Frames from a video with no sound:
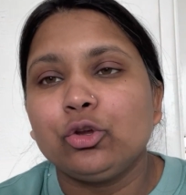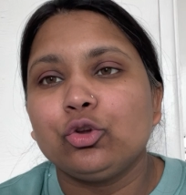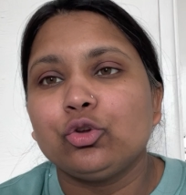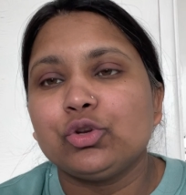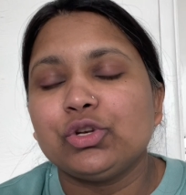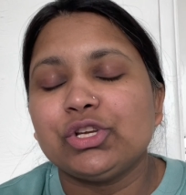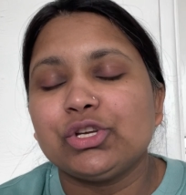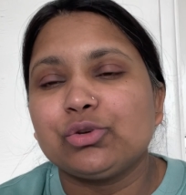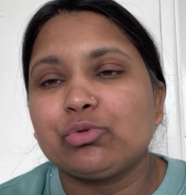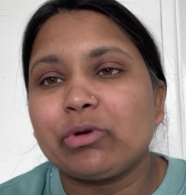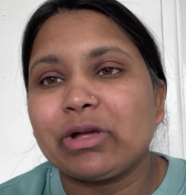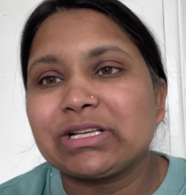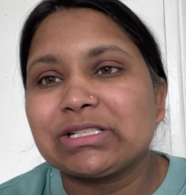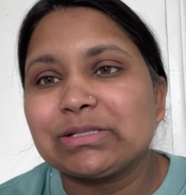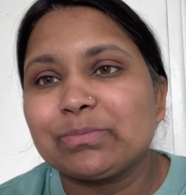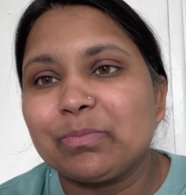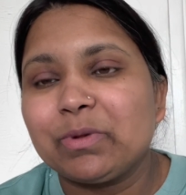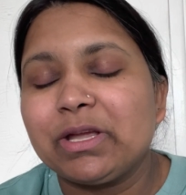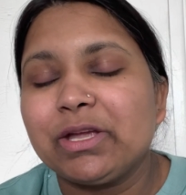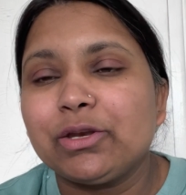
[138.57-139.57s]
You need to
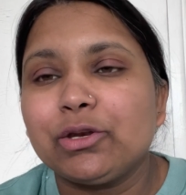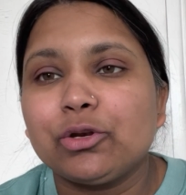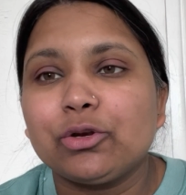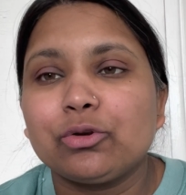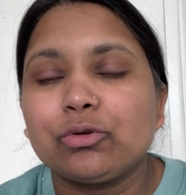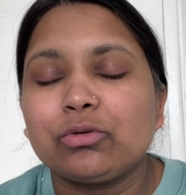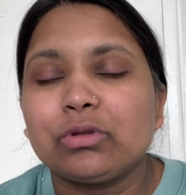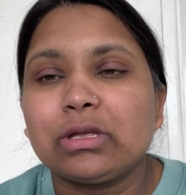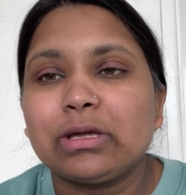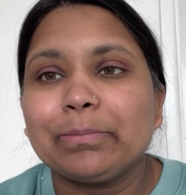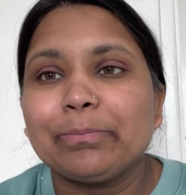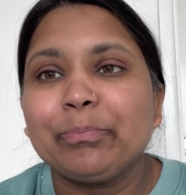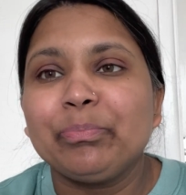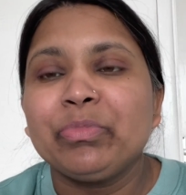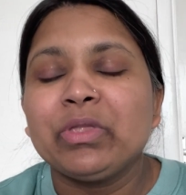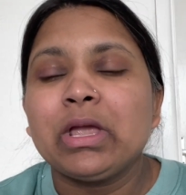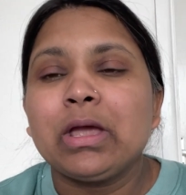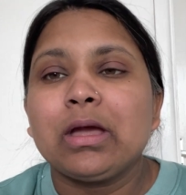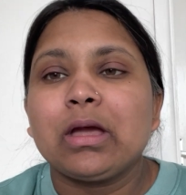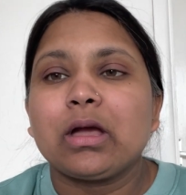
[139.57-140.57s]
explain it to them,
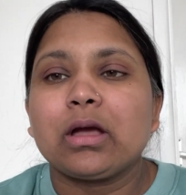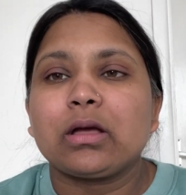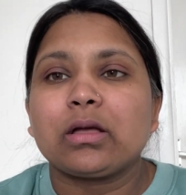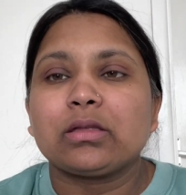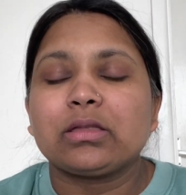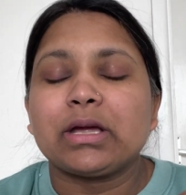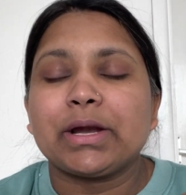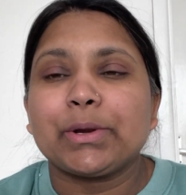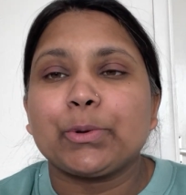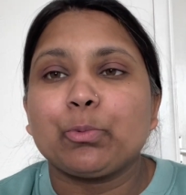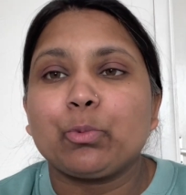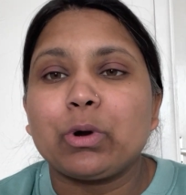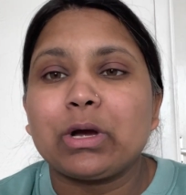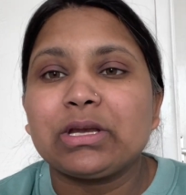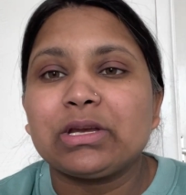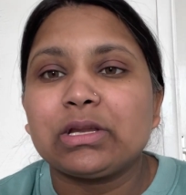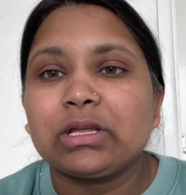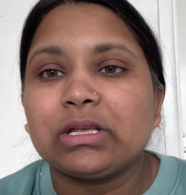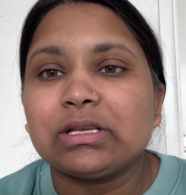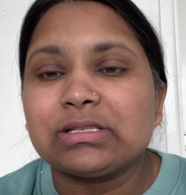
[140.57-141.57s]
that
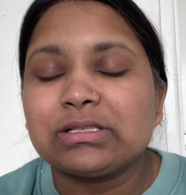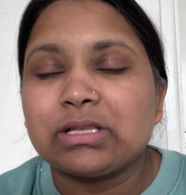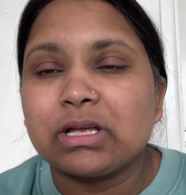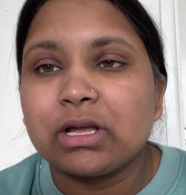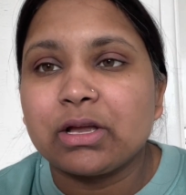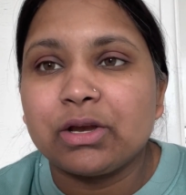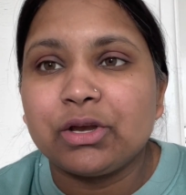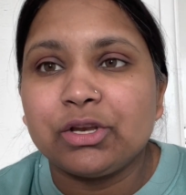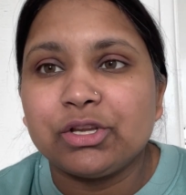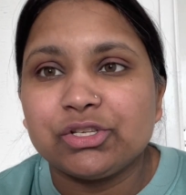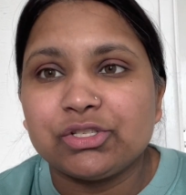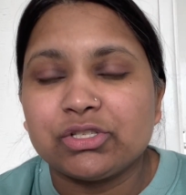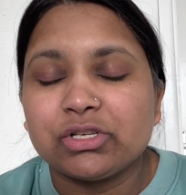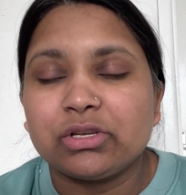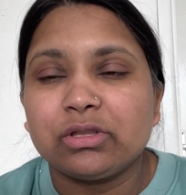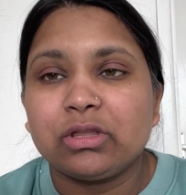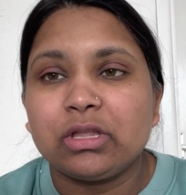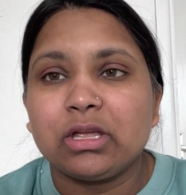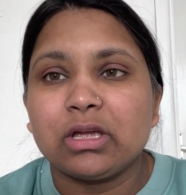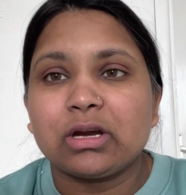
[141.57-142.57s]
what is the
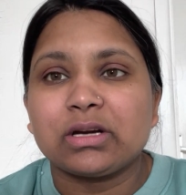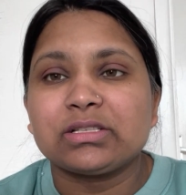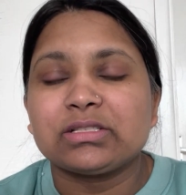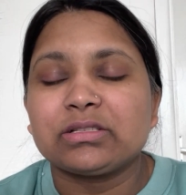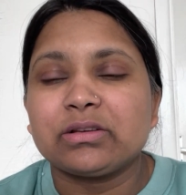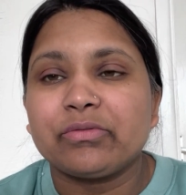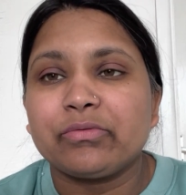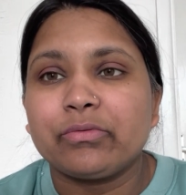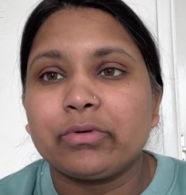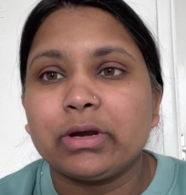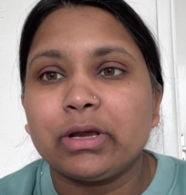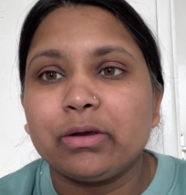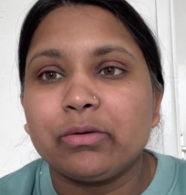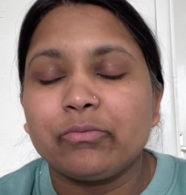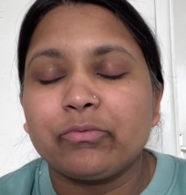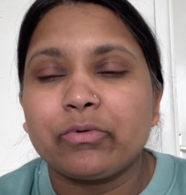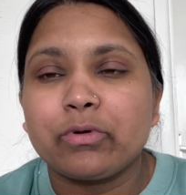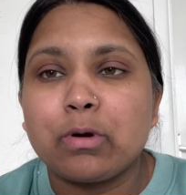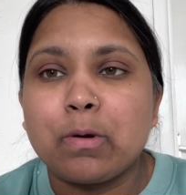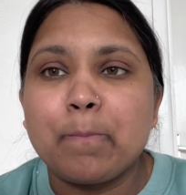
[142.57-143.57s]
condition they are suffering
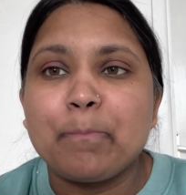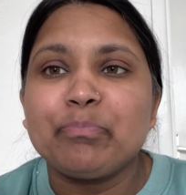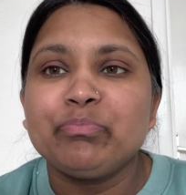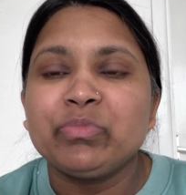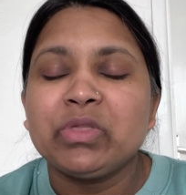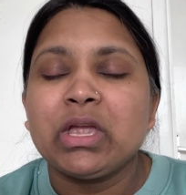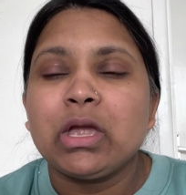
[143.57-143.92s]
from,